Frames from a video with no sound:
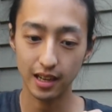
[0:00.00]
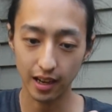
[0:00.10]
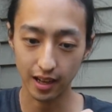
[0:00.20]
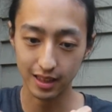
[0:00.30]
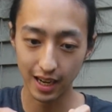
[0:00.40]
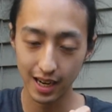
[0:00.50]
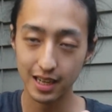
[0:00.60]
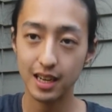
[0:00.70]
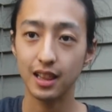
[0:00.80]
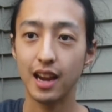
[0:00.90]
a
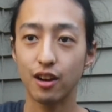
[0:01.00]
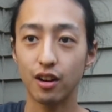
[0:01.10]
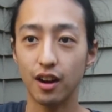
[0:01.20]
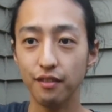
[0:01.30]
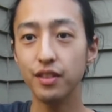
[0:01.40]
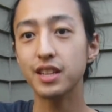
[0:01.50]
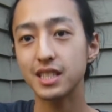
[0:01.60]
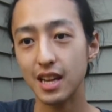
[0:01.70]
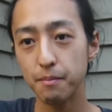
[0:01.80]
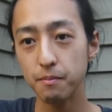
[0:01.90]
tiny layer of the
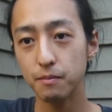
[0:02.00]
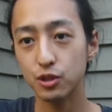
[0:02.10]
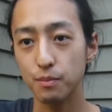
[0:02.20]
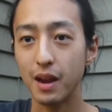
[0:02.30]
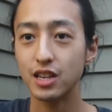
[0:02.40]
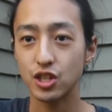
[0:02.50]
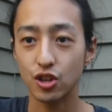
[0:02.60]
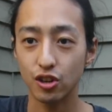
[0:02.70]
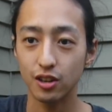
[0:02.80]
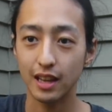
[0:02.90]
stem to make
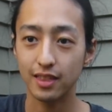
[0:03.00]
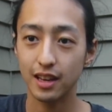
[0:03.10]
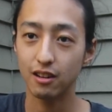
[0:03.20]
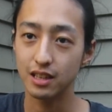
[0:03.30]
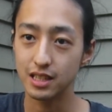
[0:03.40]
sure that there is.